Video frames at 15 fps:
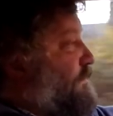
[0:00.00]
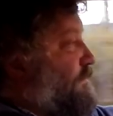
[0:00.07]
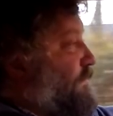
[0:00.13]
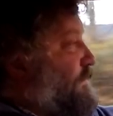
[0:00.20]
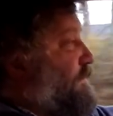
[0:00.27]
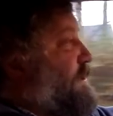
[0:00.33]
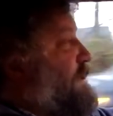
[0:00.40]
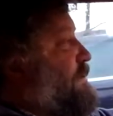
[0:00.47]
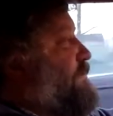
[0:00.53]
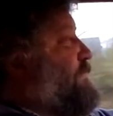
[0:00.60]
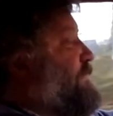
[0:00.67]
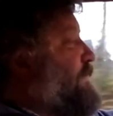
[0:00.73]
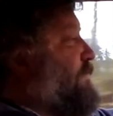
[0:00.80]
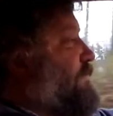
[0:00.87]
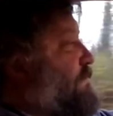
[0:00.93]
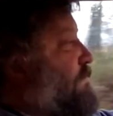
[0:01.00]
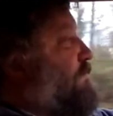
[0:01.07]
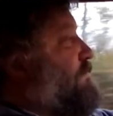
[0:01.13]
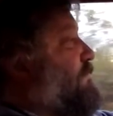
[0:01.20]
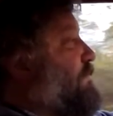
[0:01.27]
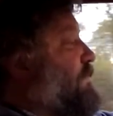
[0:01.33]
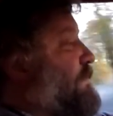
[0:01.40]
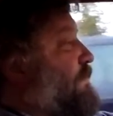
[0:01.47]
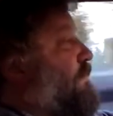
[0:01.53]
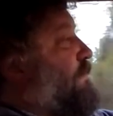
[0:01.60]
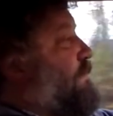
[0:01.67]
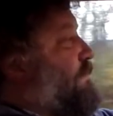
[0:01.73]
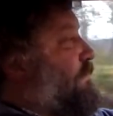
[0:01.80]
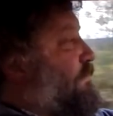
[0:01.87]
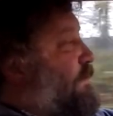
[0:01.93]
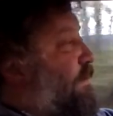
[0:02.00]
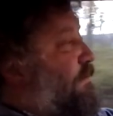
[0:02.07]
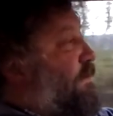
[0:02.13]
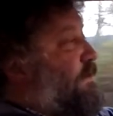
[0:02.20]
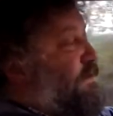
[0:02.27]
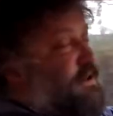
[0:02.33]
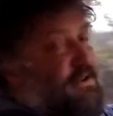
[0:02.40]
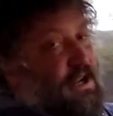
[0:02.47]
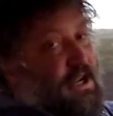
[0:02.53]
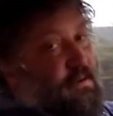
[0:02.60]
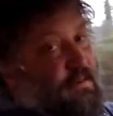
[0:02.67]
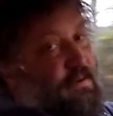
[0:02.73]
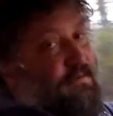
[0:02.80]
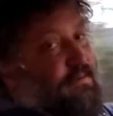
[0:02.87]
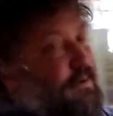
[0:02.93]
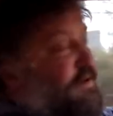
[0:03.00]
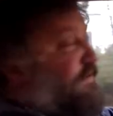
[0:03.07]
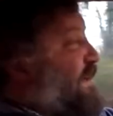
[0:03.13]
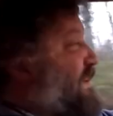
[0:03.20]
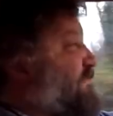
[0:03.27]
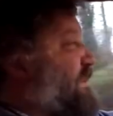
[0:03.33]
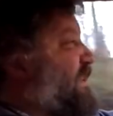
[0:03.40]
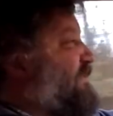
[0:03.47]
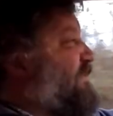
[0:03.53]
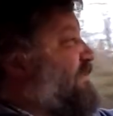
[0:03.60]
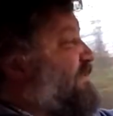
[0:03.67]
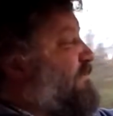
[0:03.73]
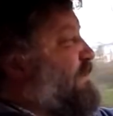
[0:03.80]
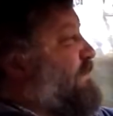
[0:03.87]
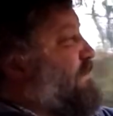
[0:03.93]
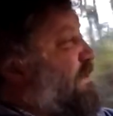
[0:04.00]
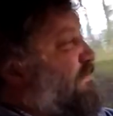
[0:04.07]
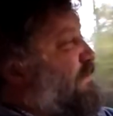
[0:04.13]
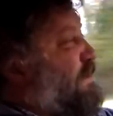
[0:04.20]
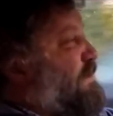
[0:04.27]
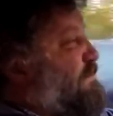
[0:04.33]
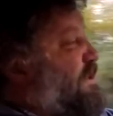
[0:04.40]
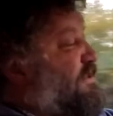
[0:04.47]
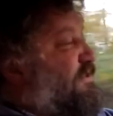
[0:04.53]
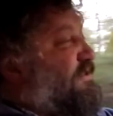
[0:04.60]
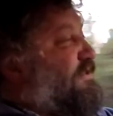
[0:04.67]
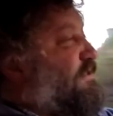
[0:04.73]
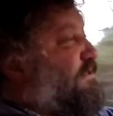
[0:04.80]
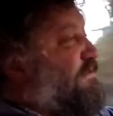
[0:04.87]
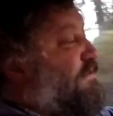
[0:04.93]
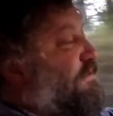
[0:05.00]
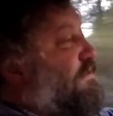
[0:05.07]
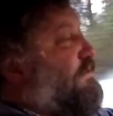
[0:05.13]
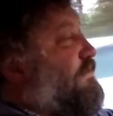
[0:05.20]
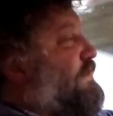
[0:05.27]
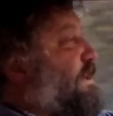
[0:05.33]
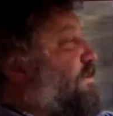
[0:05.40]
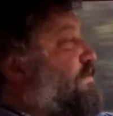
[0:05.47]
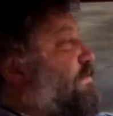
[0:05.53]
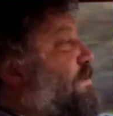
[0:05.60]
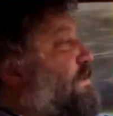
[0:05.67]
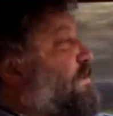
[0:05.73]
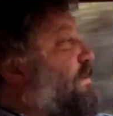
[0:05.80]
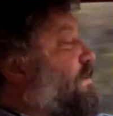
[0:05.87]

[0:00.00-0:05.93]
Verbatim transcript: 15 years ago, where it would only take about 45 minutes, maybe 40 minutes to get to work.